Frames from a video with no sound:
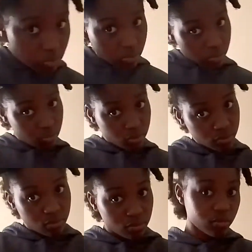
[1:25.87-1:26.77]
I'm sure
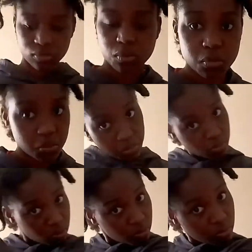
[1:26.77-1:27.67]
that I would
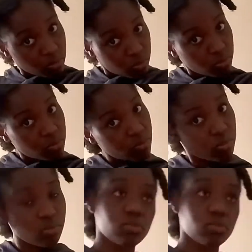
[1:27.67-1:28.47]
have been able